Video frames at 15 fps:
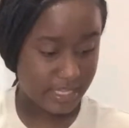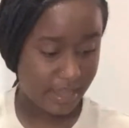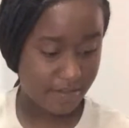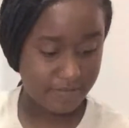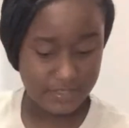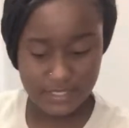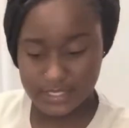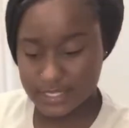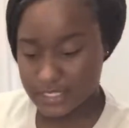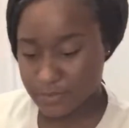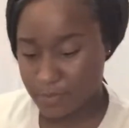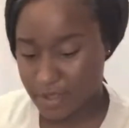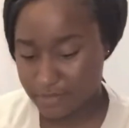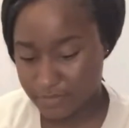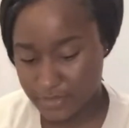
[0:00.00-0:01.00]
I have to dust
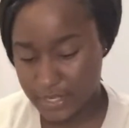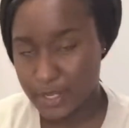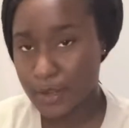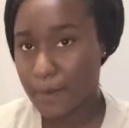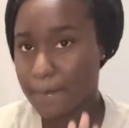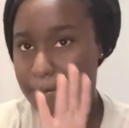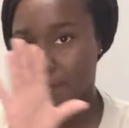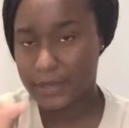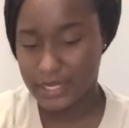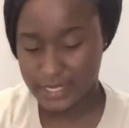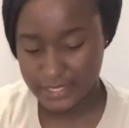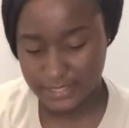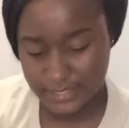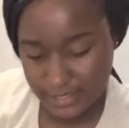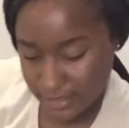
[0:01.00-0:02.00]
my fans.
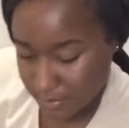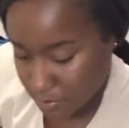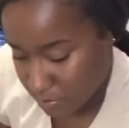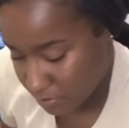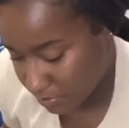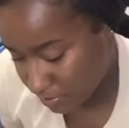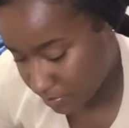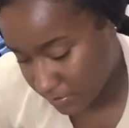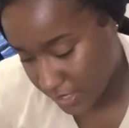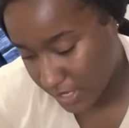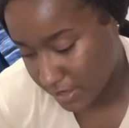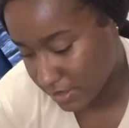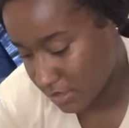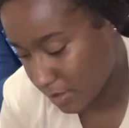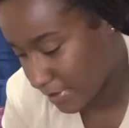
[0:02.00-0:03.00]
But so I
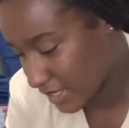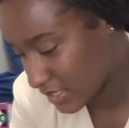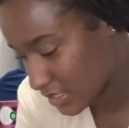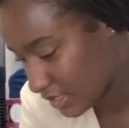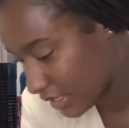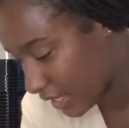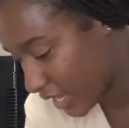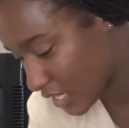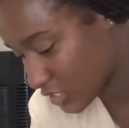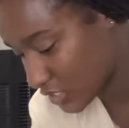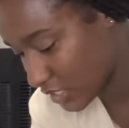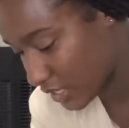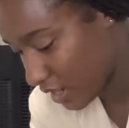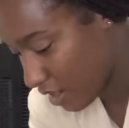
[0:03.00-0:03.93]
have some chicken